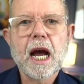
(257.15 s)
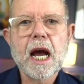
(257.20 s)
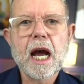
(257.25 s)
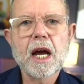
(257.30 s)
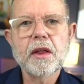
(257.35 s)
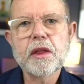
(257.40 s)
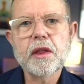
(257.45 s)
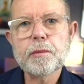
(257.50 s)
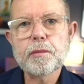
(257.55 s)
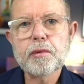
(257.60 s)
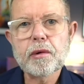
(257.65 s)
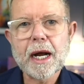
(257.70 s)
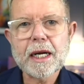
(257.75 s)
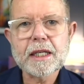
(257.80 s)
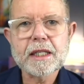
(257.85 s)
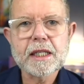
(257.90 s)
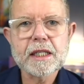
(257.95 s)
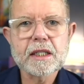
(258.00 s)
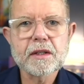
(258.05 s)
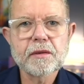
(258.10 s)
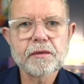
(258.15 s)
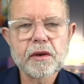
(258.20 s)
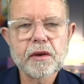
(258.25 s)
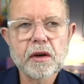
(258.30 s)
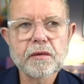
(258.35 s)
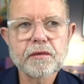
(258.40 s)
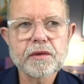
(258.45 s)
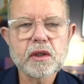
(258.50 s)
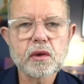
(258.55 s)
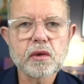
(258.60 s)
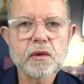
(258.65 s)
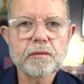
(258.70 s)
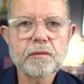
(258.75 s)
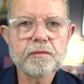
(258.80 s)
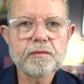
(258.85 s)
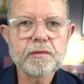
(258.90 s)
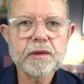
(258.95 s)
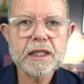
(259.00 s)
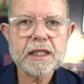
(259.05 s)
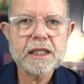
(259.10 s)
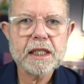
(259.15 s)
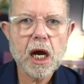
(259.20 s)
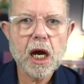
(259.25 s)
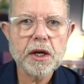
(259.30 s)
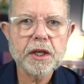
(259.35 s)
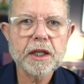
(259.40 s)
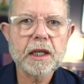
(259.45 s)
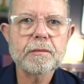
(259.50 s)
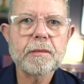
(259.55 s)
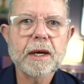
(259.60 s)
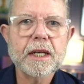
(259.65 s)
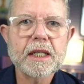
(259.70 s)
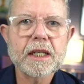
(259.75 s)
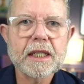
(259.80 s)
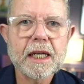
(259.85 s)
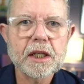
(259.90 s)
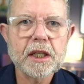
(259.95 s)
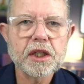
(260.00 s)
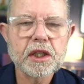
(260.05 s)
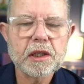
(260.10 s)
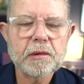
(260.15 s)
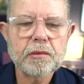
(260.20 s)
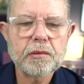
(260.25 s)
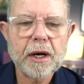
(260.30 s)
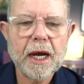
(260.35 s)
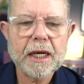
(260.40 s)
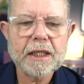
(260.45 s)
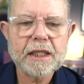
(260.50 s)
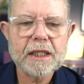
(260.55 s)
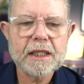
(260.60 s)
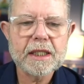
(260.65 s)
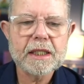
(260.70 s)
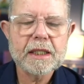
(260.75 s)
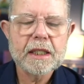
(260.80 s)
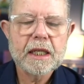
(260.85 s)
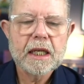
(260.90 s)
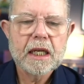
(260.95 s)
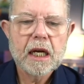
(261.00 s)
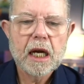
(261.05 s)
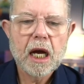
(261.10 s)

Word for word: uh, the practice of, of sort of starting a meditation practice.